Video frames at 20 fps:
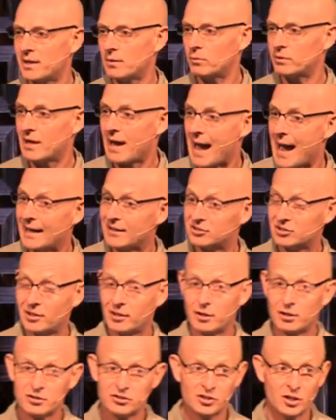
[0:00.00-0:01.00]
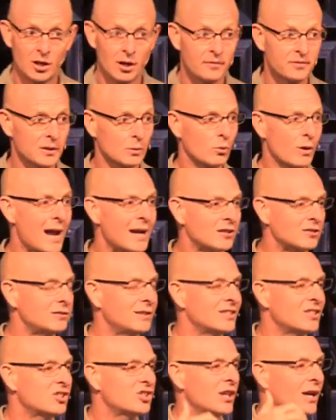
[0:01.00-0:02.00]
And we isolate ourselves and we're actually
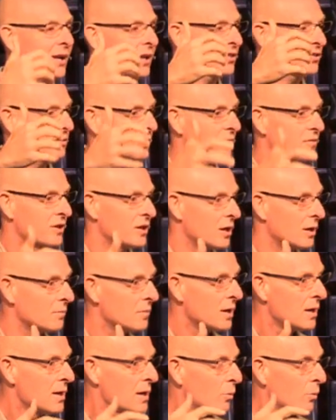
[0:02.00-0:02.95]
jealous of them.